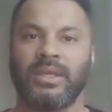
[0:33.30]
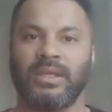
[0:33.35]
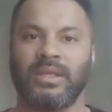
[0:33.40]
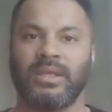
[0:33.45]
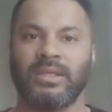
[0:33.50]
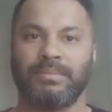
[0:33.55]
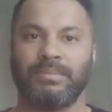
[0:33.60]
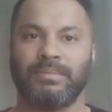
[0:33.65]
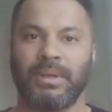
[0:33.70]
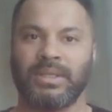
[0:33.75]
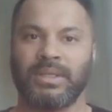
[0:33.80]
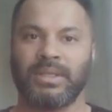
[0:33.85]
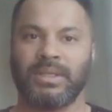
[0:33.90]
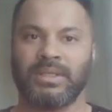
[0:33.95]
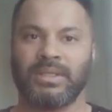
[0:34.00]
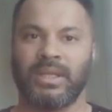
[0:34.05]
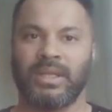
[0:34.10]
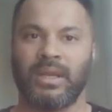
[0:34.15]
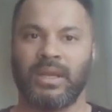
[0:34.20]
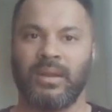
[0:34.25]
See these
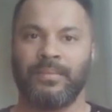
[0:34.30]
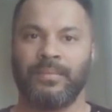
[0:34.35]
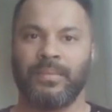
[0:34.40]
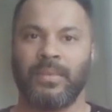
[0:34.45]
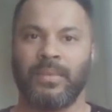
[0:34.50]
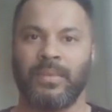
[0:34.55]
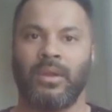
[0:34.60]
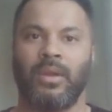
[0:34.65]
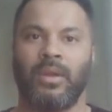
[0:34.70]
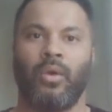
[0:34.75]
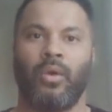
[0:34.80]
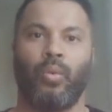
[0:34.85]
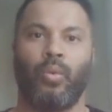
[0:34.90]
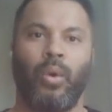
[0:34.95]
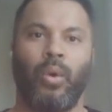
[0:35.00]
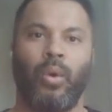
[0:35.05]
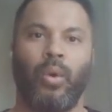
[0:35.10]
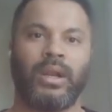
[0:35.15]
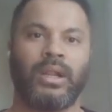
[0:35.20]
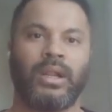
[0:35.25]
buttons here?
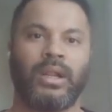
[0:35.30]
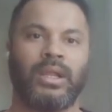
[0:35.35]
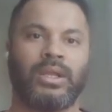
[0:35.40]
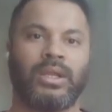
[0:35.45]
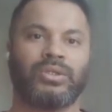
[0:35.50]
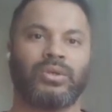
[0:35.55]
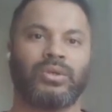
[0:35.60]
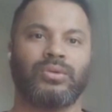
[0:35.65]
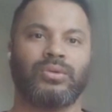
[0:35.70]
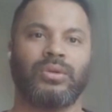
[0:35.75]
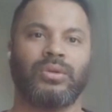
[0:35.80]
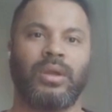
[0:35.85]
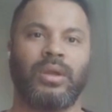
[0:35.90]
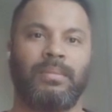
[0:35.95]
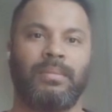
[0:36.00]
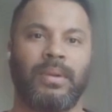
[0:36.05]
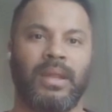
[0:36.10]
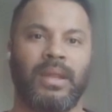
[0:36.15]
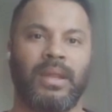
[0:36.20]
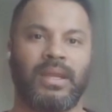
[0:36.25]
One click
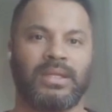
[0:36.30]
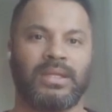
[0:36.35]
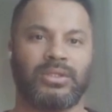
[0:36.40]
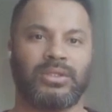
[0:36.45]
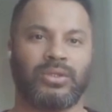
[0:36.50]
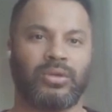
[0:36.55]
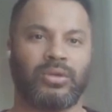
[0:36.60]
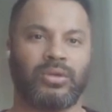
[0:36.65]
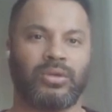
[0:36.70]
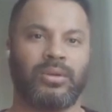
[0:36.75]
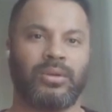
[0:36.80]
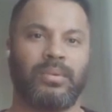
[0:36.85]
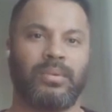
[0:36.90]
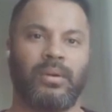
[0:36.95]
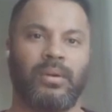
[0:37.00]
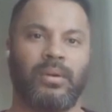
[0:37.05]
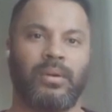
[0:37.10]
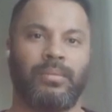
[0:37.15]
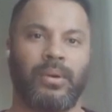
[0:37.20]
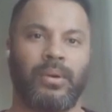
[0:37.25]
shows you a player's
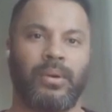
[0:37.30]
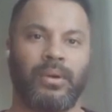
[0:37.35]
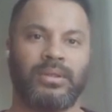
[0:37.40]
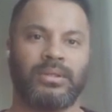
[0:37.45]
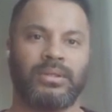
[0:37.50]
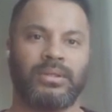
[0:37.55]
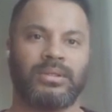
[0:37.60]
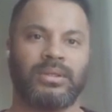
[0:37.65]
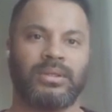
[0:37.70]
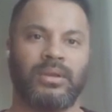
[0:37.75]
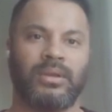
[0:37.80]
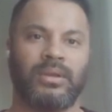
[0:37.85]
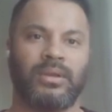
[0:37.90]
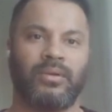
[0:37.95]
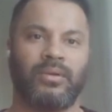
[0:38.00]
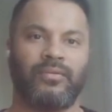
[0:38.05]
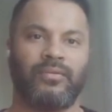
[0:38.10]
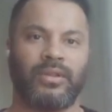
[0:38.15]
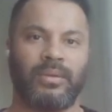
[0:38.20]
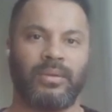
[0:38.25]
total
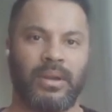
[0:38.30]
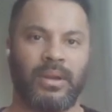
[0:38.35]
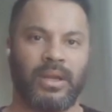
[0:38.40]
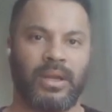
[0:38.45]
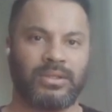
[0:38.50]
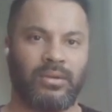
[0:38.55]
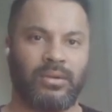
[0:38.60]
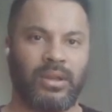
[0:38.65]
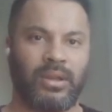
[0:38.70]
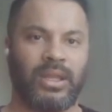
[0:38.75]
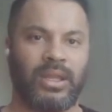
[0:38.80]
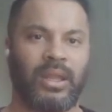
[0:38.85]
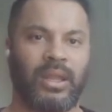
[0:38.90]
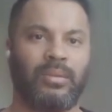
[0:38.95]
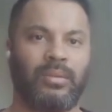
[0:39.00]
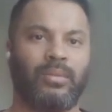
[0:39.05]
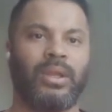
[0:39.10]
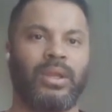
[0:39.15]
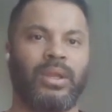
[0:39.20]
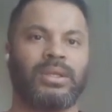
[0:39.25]
points for the past
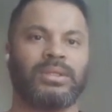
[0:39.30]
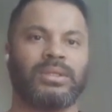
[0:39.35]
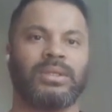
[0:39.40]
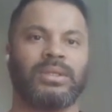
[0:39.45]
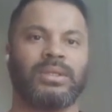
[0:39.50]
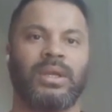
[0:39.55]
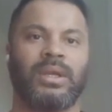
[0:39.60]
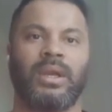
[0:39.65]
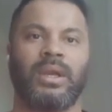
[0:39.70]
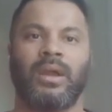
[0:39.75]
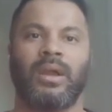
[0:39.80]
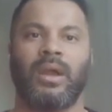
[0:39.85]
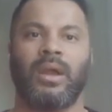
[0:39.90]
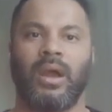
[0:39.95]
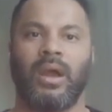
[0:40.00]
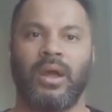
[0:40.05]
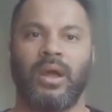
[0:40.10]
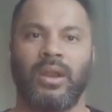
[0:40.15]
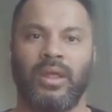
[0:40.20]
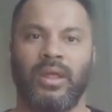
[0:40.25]
3 game weeks.
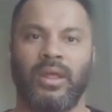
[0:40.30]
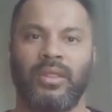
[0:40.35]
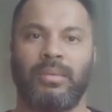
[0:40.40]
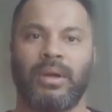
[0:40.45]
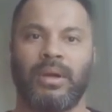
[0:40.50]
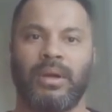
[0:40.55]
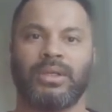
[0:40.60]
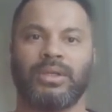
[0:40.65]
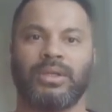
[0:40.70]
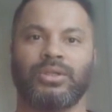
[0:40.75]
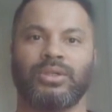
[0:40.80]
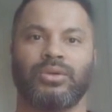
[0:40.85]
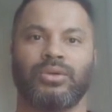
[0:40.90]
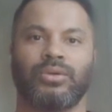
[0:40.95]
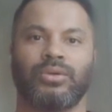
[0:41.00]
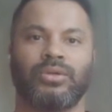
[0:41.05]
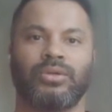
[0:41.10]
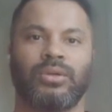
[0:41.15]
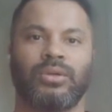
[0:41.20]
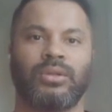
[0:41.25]
Another
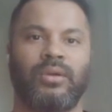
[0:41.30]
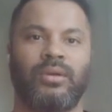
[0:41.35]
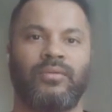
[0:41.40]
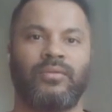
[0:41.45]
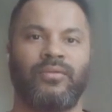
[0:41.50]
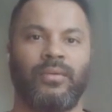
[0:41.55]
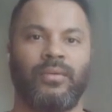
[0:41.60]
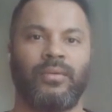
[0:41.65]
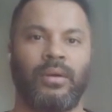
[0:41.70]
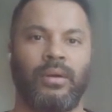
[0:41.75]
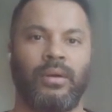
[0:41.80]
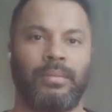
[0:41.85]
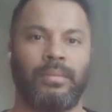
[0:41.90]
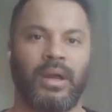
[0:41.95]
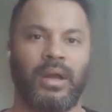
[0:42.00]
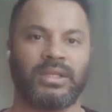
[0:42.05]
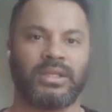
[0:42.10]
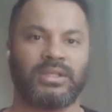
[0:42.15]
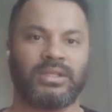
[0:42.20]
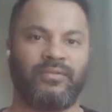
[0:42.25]
button shows you the
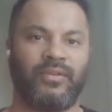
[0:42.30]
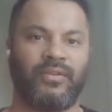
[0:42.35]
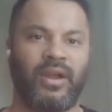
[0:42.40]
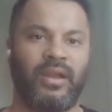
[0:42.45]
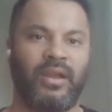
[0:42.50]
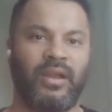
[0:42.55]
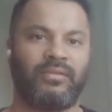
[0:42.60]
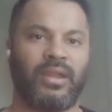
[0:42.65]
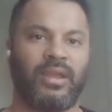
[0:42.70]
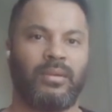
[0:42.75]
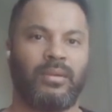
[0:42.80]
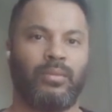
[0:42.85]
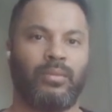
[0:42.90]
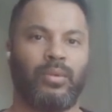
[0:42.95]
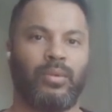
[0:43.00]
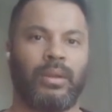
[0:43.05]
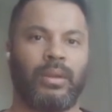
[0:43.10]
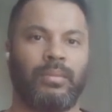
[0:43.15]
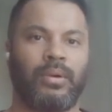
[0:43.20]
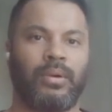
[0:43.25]
past 5
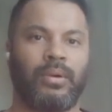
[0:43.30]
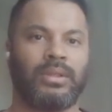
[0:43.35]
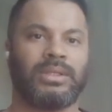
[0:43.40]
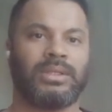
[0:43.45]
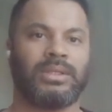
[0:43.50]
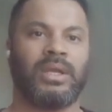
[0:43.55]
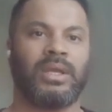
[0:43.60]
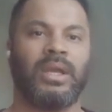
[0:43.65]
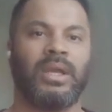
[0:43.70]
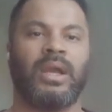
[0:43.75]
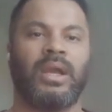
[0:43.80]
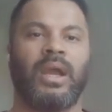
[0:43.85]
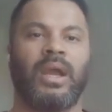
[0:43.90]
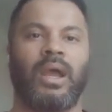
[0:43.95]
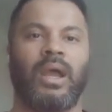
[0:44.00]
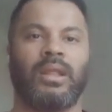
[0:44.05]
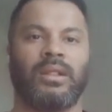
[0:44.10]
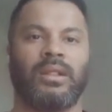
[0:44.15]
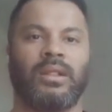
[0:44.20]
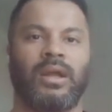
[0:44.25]
game week points,
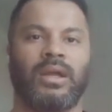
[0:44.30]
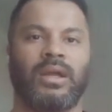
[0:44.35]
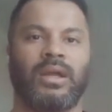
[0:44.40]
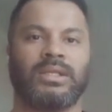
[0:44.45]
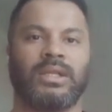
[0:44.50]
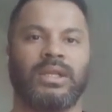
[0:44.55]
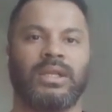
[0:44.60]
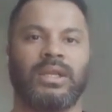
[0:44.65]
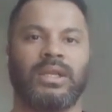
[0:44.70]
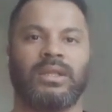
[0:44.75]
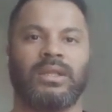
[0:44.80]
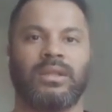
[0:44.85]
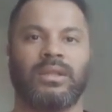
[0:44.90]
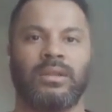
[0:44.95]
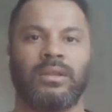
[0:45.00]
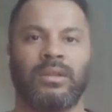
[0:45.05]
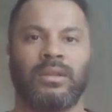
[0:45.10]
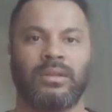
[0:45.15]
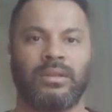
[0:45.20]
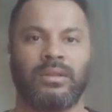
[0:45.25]
and
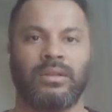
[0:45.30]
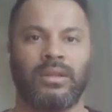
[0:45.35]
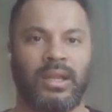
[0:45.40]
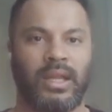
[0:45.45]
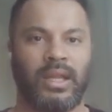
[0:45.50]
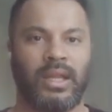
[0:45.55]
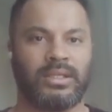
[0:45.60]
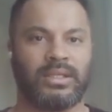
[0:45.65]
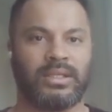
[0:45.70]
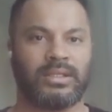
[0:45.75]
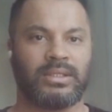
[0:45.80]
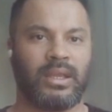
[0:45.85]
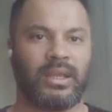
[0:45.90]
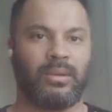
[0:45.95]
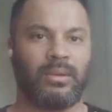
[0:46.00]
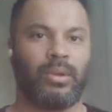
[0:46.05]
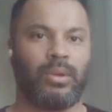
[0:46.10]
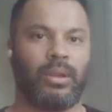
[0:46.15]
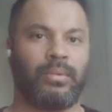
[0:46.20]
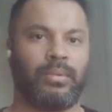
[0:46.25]
lastly the
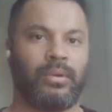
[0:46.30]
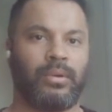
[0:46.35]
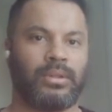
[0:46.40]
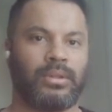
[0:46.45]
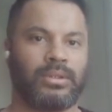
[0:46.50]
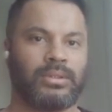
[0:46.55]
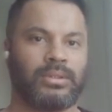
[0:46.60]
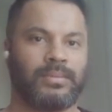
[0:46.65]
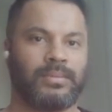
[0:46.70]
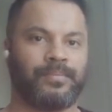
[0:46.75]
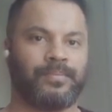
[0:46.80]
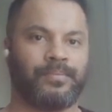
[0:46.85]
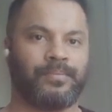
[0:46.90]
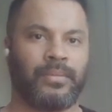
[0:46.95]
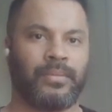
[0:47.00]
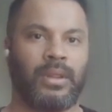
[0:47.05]
latest game week points.